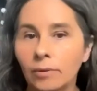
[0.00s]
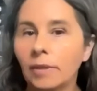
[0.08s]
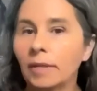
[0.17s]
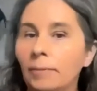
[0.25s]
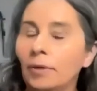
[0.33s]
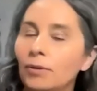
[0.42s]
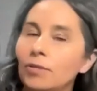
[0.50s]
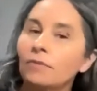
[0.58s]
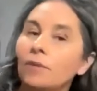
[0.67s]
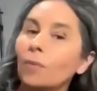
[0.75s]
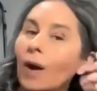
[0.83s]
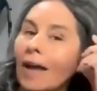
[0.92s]
because of
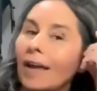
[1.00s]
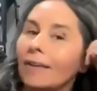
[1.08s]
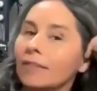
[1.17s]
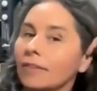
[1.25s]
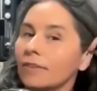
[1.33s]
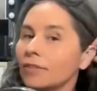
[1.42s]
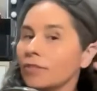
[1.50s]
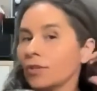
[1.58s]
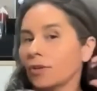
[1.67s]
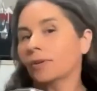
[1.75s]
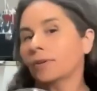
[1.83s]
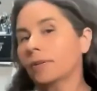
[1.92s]
the way that the
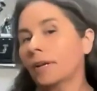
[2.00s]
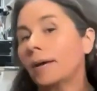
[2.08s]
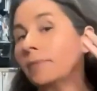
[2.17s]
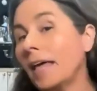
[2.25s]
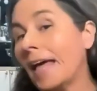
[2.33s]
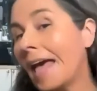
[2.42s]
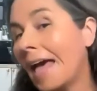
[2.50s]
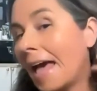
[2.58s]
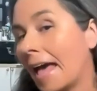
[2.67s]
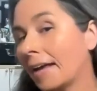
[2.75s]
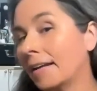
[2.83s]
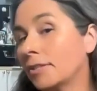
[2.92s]
sun and the
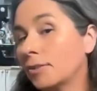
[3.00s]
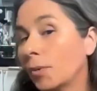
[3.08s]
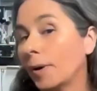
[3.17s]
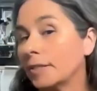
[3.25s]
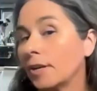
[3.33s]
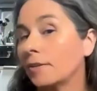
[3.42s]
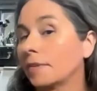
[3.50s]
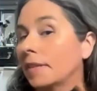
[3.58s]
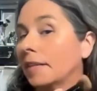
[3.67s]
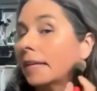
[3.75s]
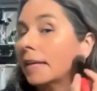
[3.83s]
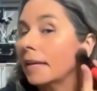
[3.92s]
hair is always over
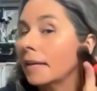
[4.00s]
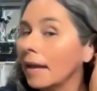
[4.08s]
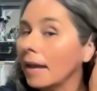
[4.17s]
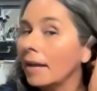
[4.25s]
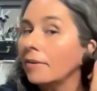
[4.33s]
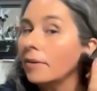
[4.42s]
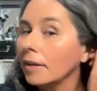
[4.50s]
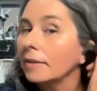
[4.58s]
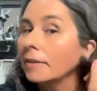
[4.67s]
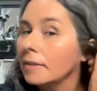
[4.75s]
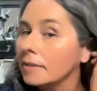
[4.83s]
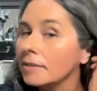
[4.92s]
the ear area.
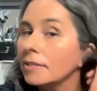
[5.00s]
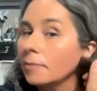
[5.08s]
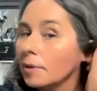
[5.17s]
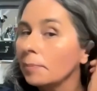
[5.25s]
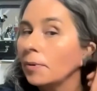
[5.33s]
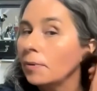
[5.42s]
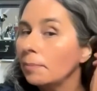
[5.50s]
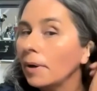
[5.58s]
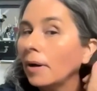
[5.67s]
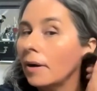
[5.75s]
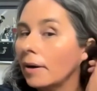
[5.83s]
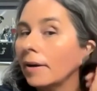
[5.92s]
So I'm going to put
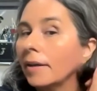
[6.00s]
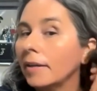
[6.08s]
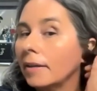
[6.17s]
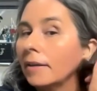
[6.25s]
my